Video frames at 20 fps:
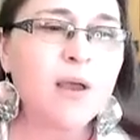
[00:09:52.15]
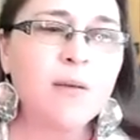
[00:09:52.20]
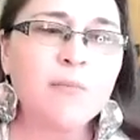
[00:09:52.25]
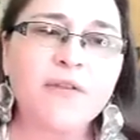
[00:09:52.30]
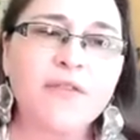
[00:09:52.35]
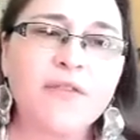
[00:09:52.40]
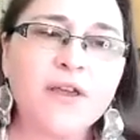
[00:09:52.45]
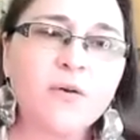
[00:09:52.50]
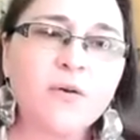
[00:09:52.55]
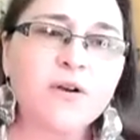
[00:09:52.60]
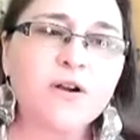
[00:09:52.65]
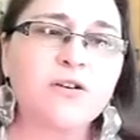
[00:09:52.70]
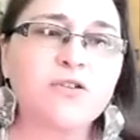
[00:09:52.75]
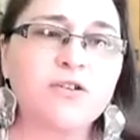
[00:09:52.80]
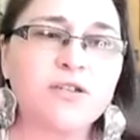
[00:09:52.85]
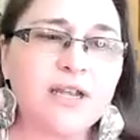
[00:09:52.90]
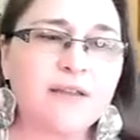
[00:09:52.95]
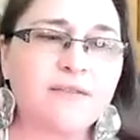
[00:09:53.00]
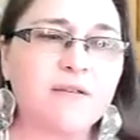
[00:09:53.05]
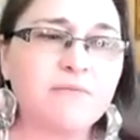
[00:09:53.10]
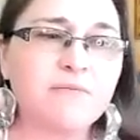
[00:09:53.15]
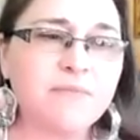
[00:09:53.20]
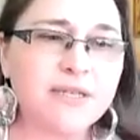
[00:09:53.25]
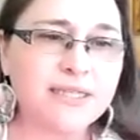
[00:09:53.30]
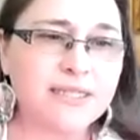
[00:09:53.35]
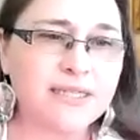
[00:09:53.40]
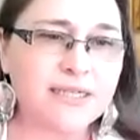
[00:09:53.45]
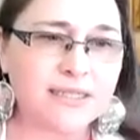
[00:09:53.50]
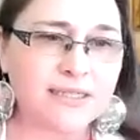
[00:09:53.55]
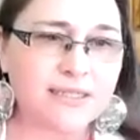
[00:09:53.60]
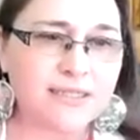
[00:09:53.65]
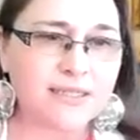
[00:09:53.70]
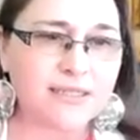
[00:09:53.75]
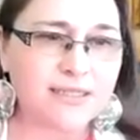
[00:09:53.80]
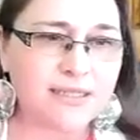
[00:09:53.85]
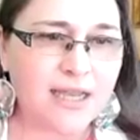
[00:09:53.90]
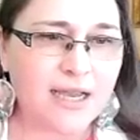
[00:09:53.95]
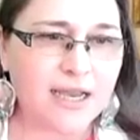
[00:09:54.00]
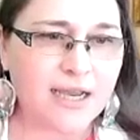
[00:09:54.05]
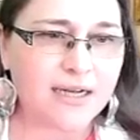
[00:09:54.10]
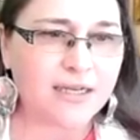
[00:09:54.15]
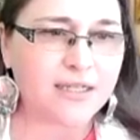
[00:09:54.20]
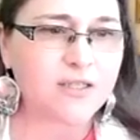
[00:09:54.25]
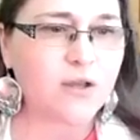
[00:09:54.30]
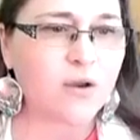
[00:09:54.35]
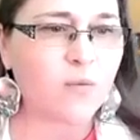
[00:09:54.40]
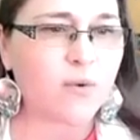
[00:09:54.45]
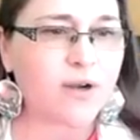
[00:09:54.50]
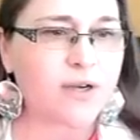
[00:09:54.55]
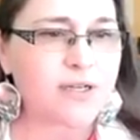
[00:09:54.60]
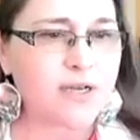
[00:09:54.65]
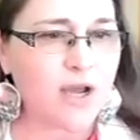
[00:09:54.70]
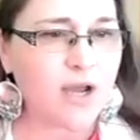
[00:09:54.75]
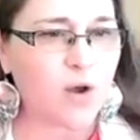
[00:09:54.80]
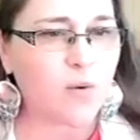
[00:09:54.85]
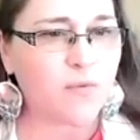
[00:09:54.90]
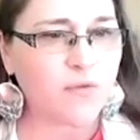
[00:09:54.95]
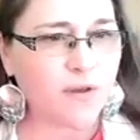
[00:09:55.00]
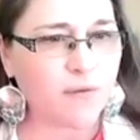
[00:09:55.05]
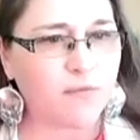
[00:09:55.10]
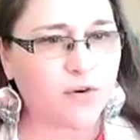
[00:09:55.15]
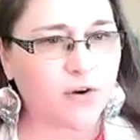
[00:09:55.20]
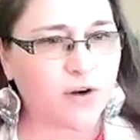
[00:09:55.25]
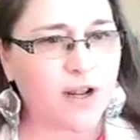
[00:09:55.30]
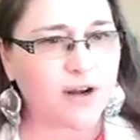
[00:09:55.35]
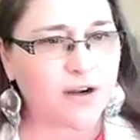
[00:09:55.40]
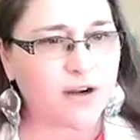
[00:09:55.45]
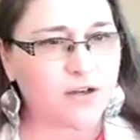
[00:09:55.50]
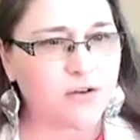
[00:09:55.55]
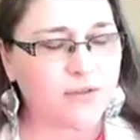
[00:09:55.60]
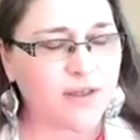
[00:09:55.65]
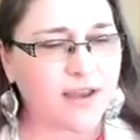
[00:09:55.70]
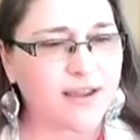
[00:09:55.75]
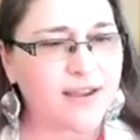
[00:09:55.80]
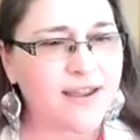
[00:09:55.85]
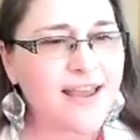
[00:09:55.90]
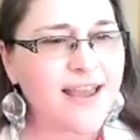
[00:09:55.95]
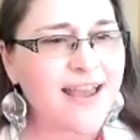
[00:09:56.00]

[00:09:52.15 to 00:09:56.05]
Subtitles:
But they don't understand the business side. And so I wanted to help them learn how to do that.